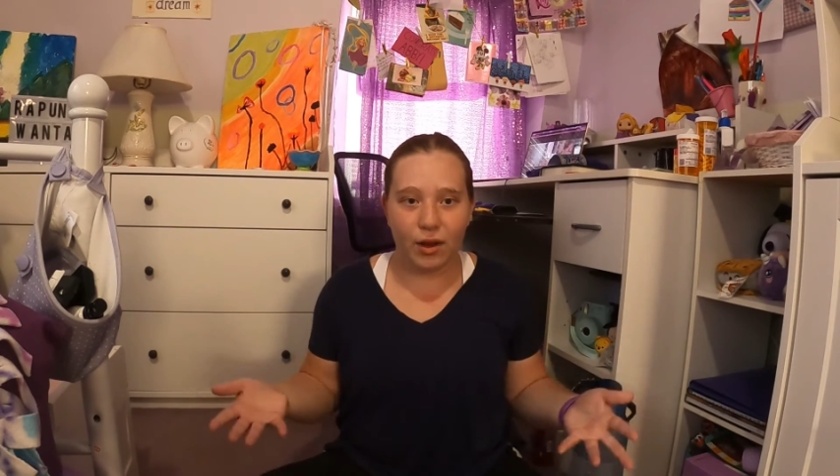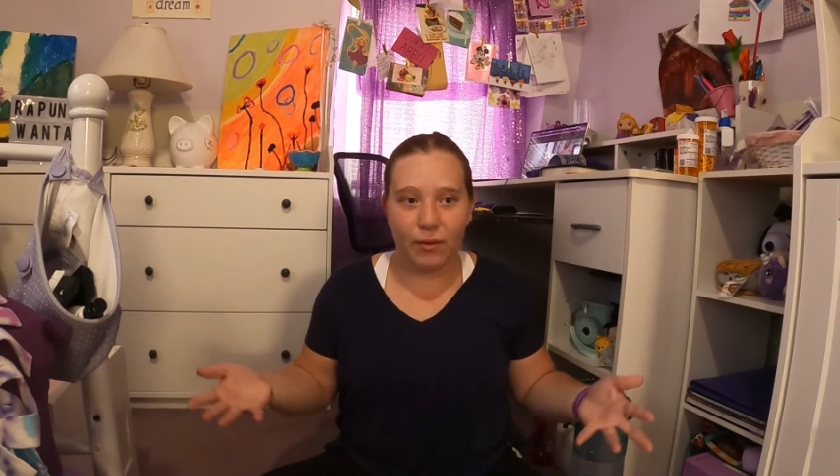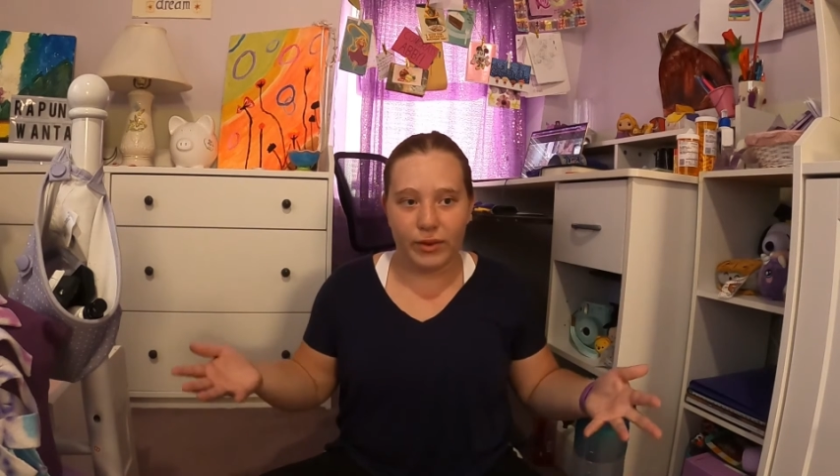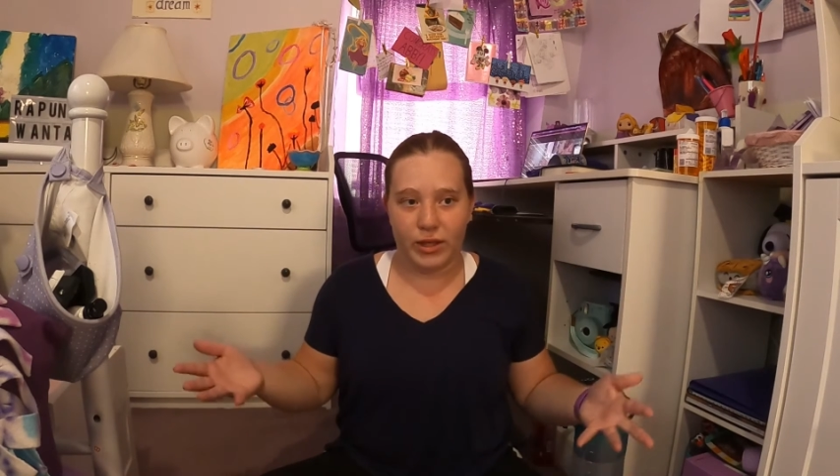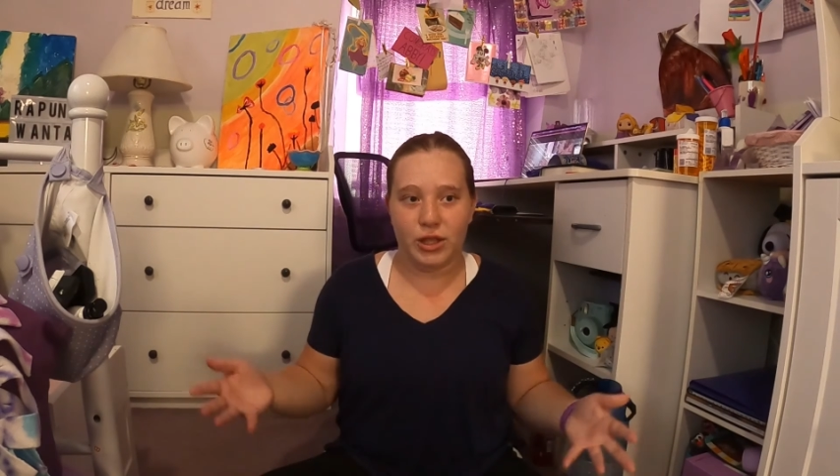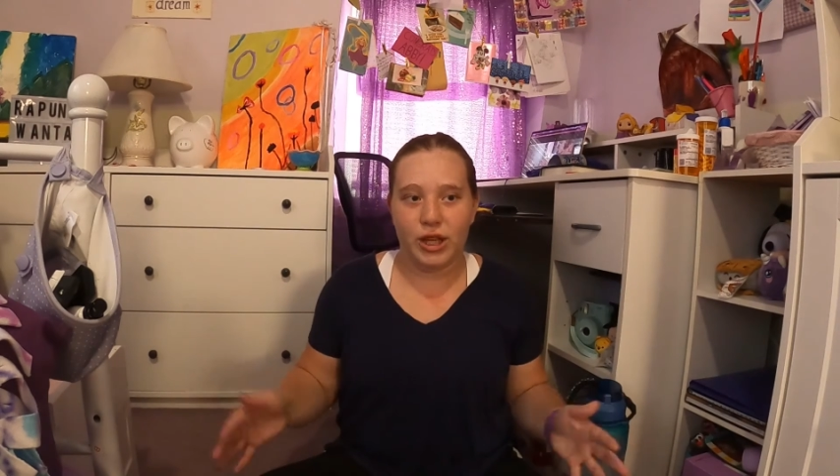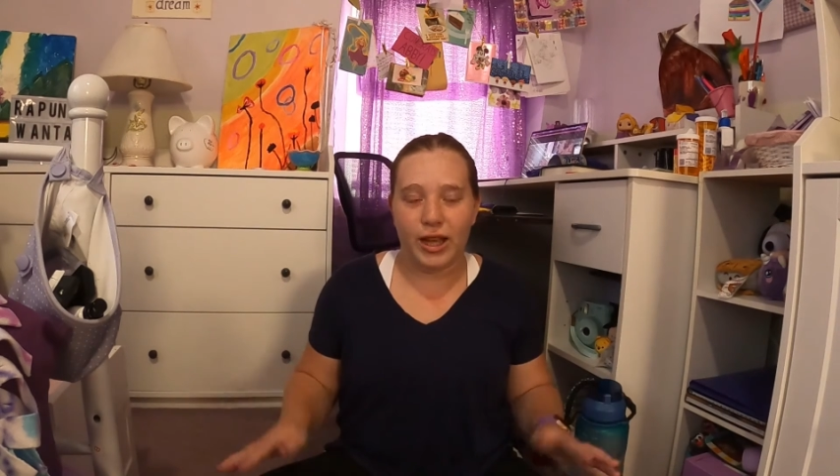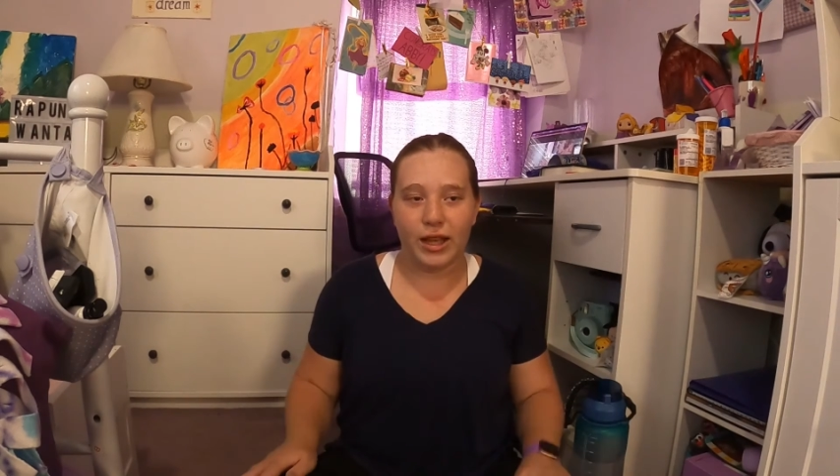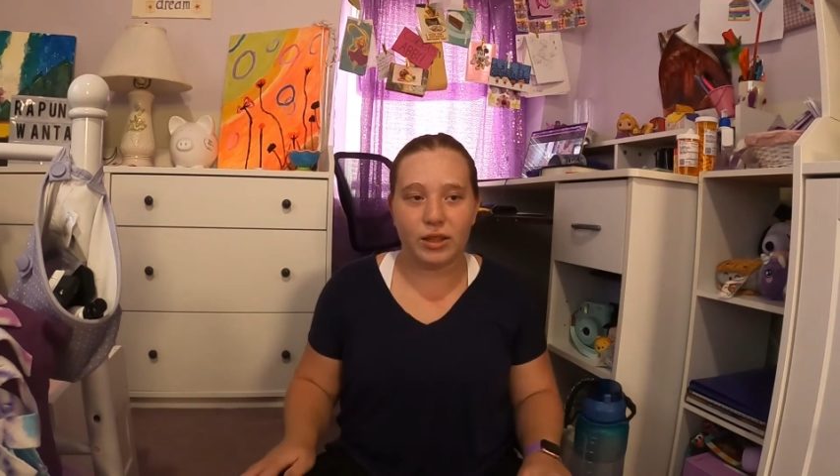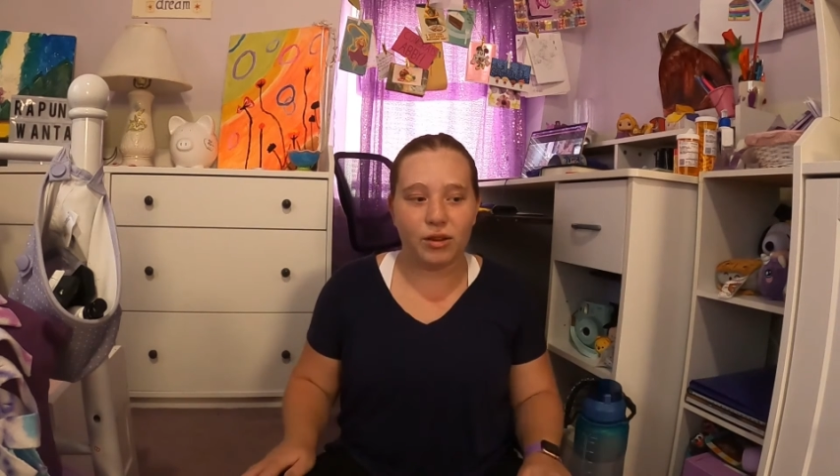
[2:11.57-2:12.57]
on with this
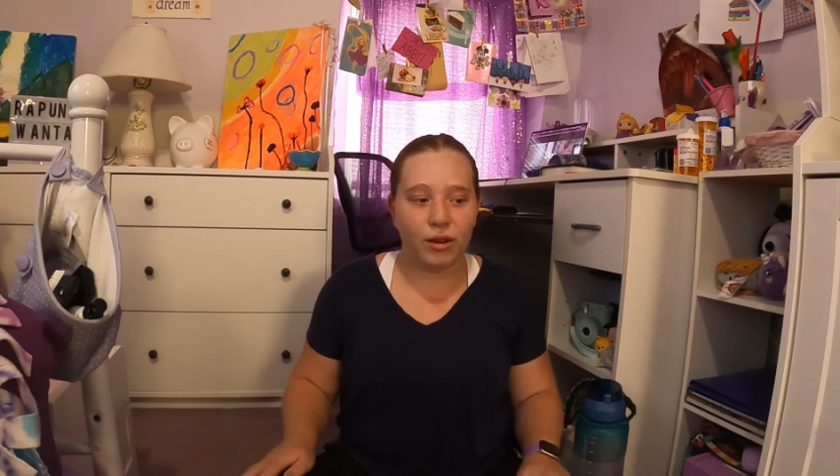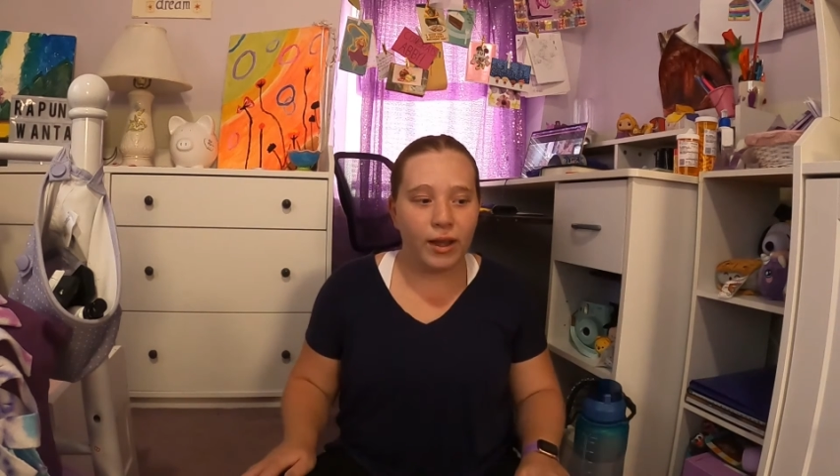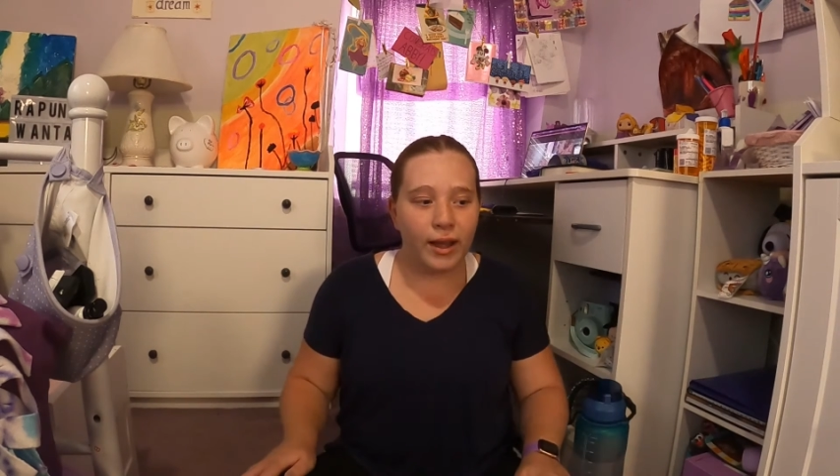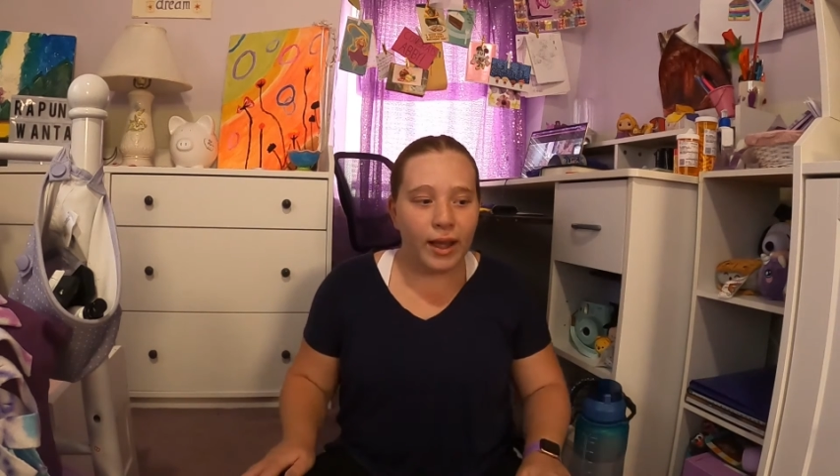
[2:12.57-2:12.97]
channel.